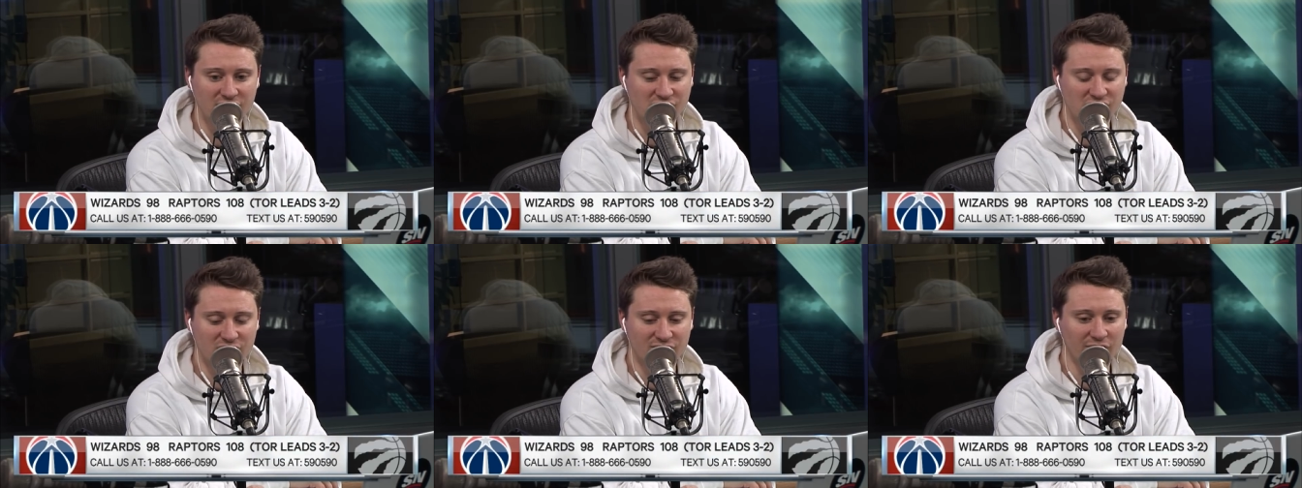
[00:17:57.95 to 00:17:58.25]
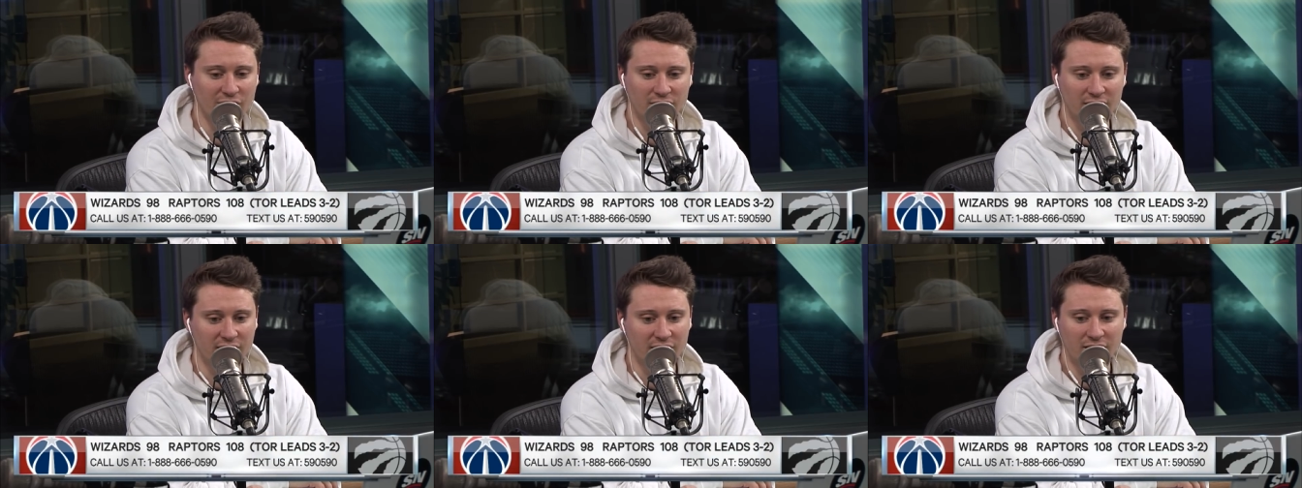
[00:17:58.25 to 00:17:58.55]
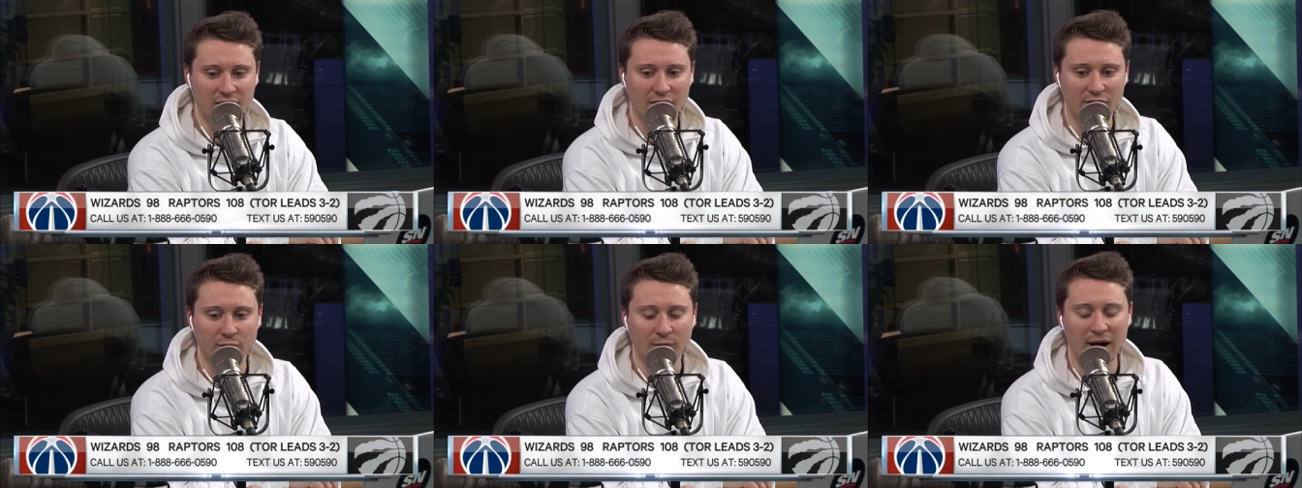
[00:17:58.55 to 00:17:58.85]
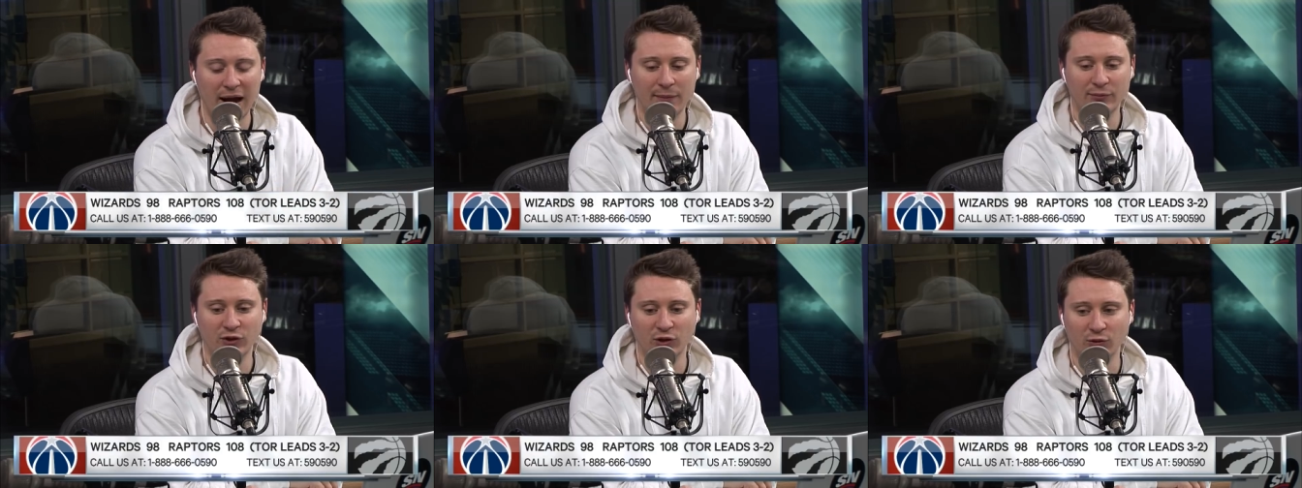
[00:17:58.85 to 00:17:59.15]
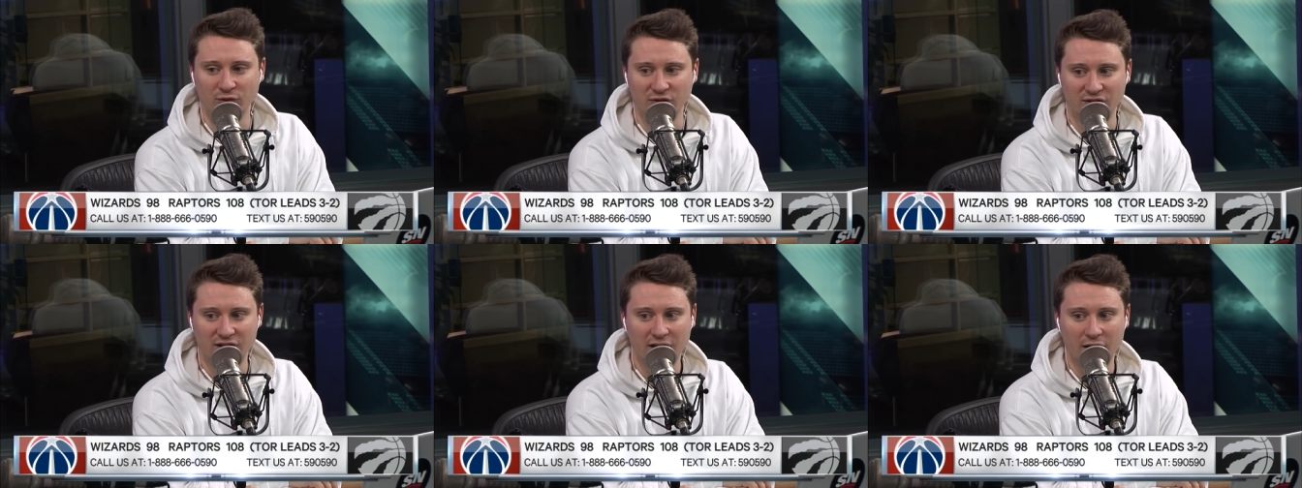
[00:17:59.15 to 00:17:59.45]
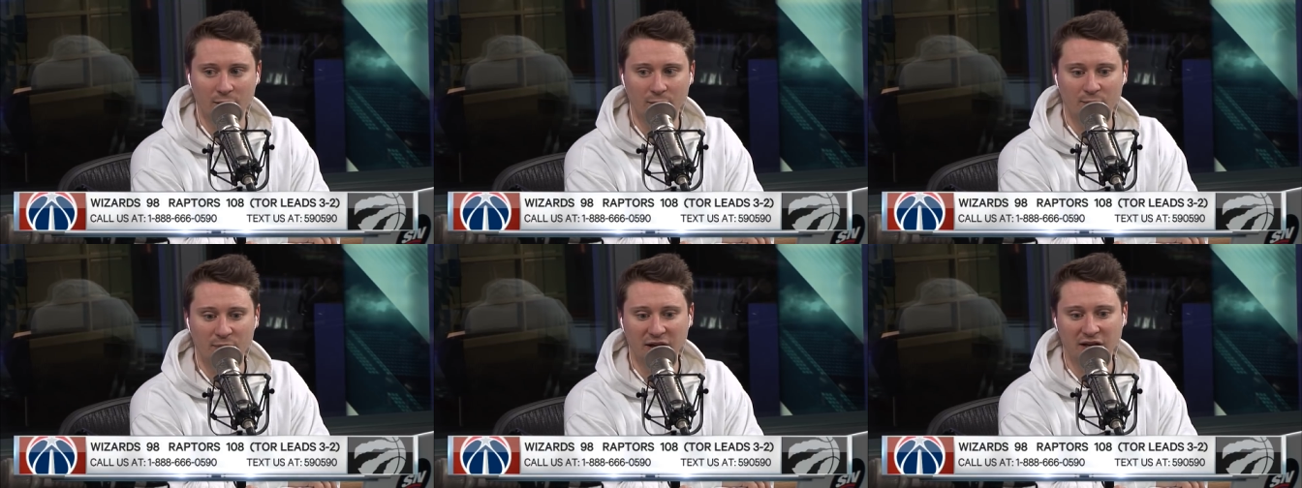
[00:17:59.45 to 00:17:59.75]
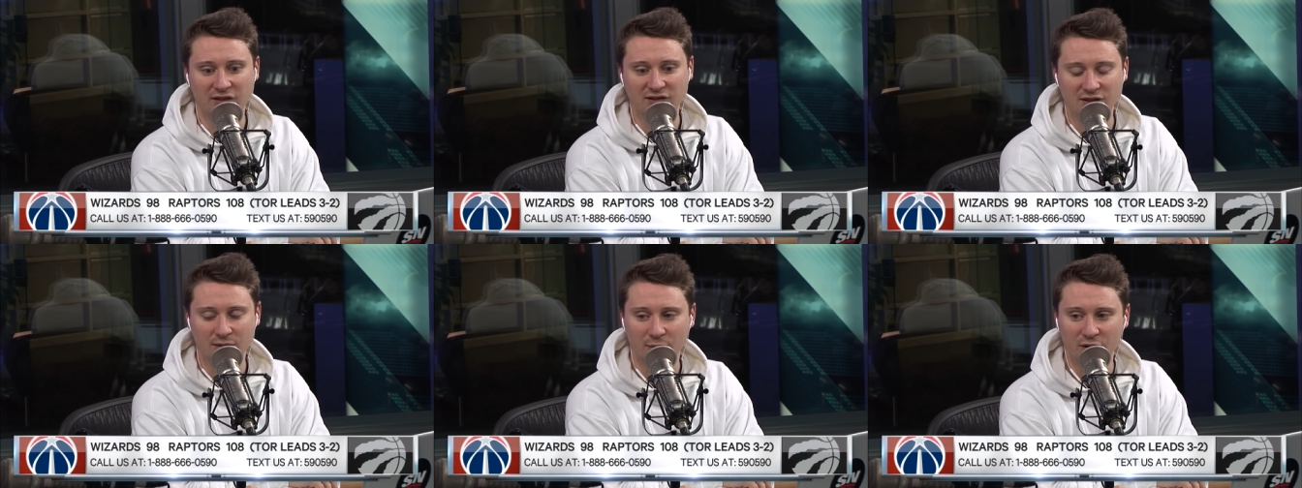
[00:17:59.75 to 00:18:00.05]
it just felt like another Raptor was there
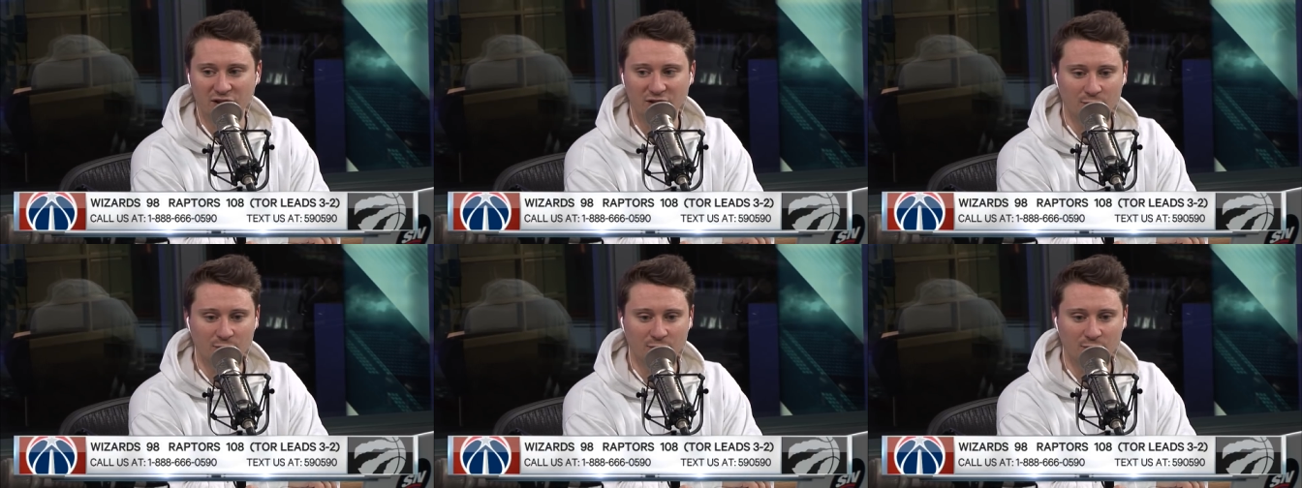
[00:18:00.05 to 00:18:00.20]
picking somebody's